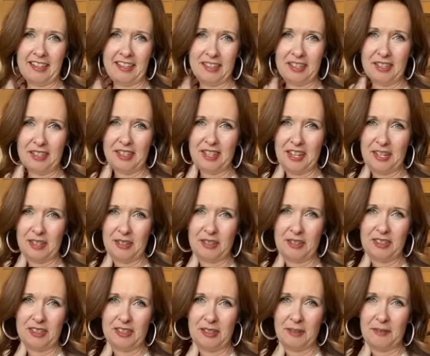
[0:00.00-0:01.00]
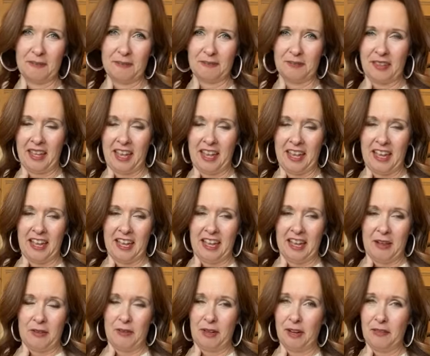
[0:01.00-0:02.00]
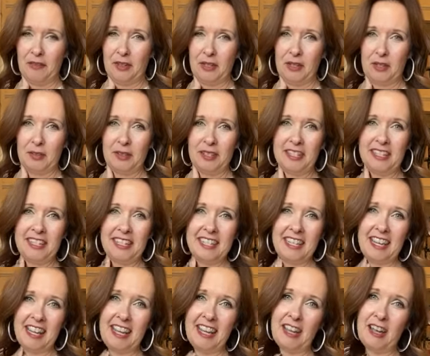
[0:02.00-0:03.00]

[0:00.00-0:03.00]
It's just extra. So whatever you're doing today,